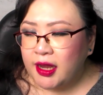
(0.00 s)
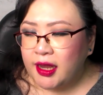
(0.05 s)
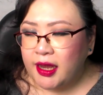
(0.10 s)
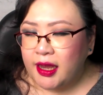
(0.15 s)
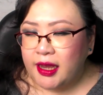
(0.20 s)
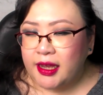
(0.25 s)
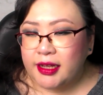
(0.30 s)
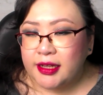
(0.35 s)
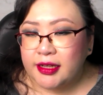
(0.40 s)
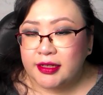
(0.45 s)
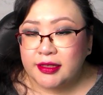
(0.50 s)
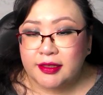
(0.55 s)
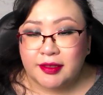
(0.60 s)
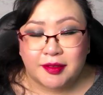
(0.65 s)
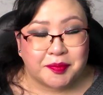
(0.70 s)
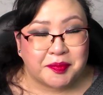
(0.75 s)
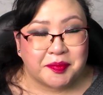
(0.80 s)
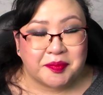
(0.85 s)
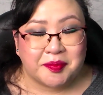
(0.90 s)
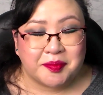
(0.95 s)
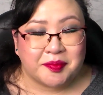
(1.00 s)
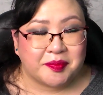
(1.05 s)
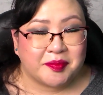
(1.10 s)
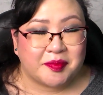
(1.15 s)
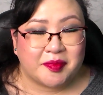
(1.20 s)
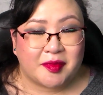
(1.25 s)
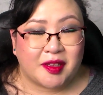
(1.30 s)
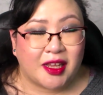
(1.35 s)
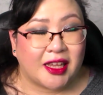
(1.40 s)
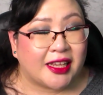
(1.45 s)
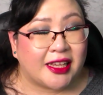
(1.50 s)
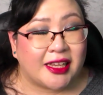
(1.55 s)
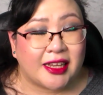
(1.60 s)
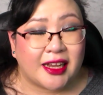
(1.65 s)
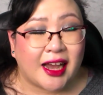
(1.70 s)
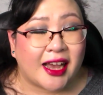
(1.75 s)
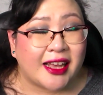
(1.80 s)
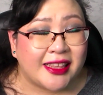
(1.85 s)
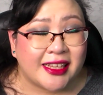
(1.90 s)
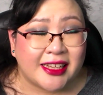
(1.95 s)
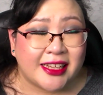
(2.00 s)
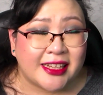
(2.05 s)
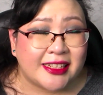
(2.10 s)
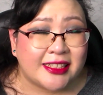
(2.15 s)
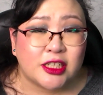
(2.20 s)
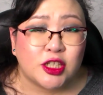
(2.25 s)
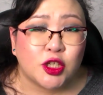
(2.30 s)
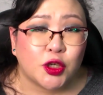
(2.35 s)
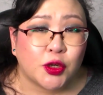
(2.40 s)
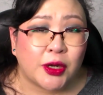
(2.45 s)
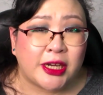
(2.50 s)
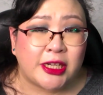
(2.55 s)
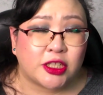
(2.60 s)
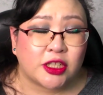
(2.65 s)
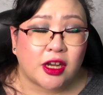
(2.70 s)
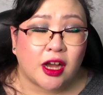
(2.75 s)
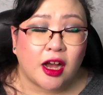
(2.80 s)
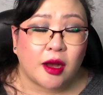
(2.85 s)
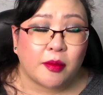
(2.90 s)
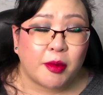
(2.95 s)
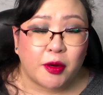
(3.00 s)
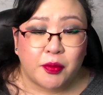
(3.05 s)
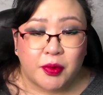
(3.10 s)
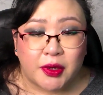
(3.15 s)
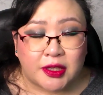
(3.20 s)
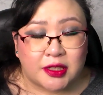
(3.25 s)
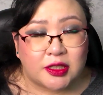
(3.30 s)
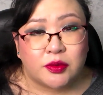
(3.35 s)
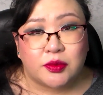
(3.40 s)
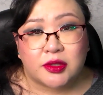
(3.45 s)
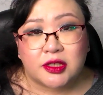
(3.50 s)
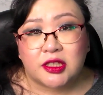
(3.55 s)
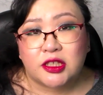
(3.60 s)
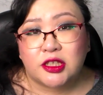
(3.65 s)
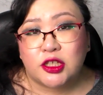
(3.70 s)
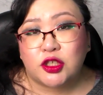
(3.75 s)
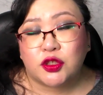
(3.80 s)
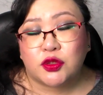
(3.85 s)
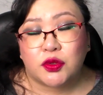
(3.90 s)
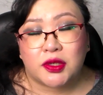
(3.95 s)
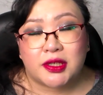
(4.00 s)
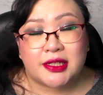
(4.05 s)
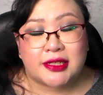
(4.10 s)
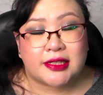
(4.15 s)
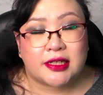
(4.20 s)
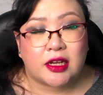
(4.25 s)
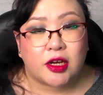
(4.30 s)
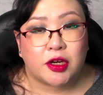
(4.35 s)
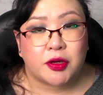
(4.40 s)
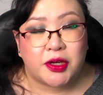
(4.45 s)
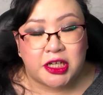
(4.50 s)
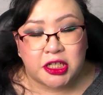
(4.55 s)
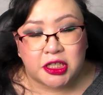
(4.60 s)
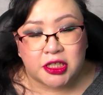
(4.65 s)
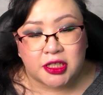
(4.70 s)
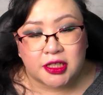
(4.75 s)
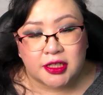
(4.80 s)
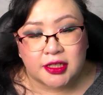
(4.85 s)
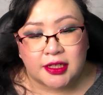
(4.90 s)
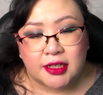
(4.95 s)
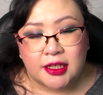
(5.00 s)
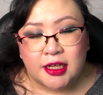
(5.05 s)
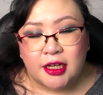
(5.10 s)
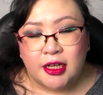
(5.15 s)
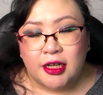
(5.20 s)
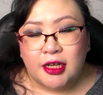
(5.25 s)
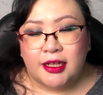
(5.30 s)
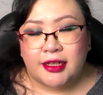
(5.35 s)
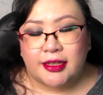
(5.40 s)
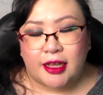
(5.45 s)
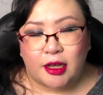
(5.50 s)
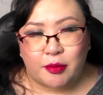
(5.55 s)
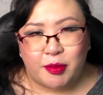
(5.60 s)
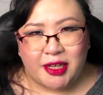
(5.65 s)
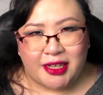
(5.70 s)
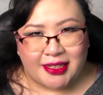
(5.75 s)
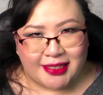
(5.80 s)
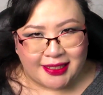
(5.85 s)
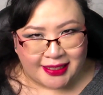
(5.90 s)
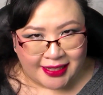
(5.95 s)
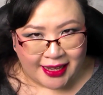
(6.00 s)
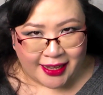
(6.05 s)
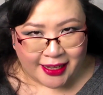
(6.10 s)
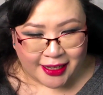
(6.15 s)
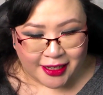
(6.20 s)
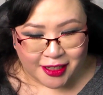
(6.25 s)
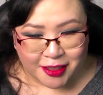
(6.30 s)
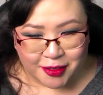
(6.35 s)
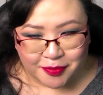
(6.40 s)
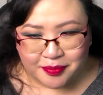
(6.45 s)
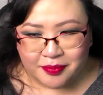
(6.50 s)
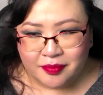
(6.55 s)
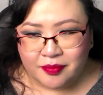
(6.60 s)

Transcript: And he, I think he did a great job. I really, really enjoyed his narration. That being said,